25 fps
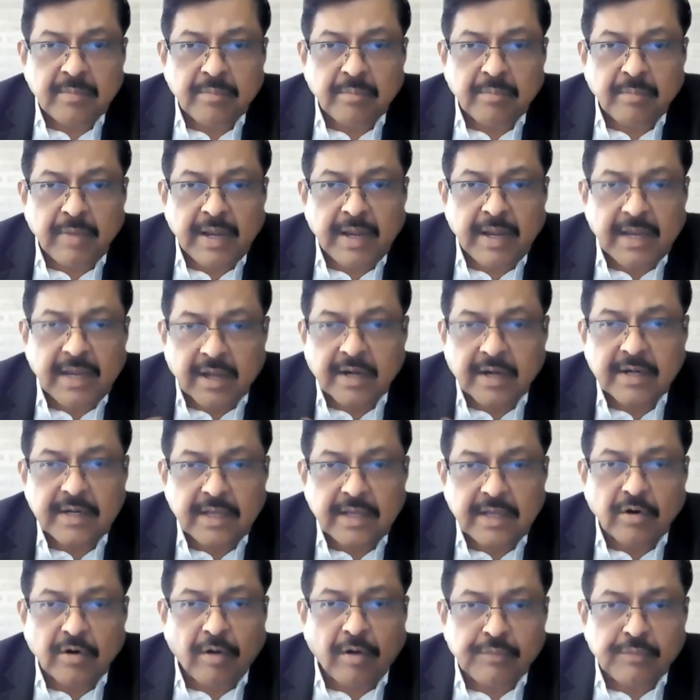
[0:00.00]
my
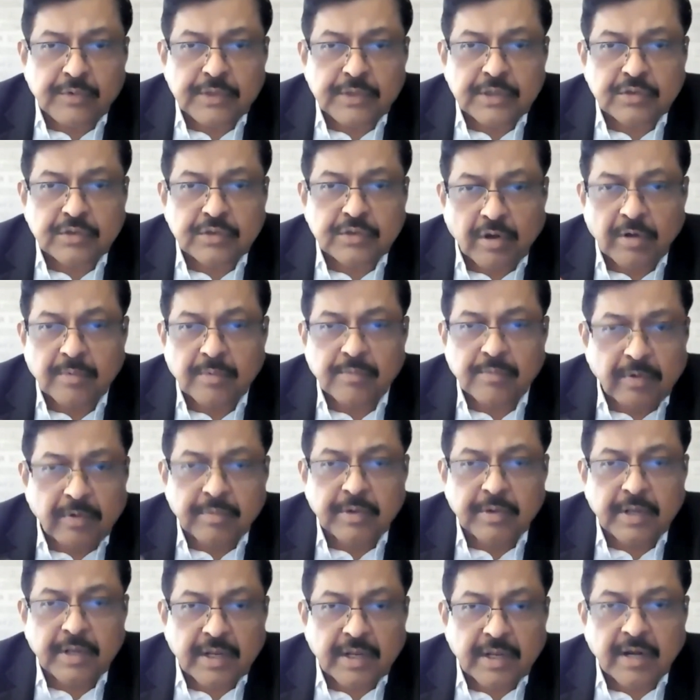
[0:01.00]
earlier office or
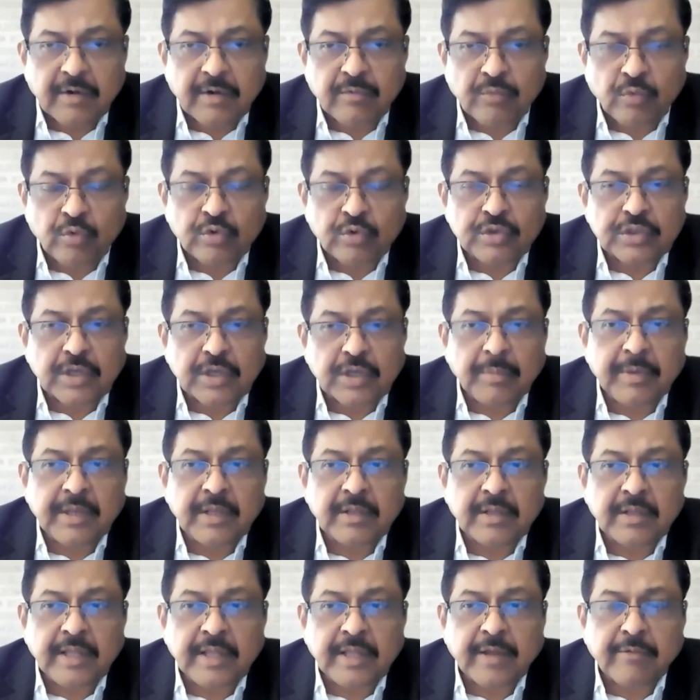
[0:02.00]
from Kiran who's
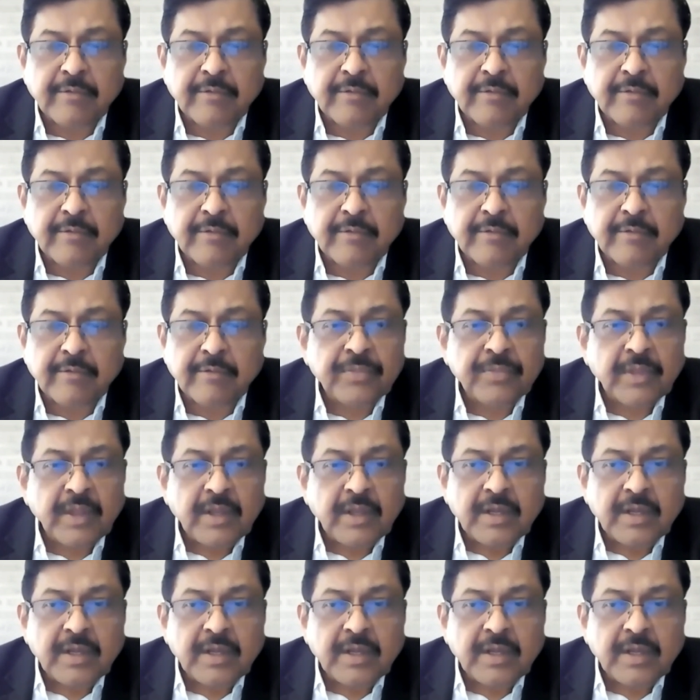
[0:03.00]
coming there from,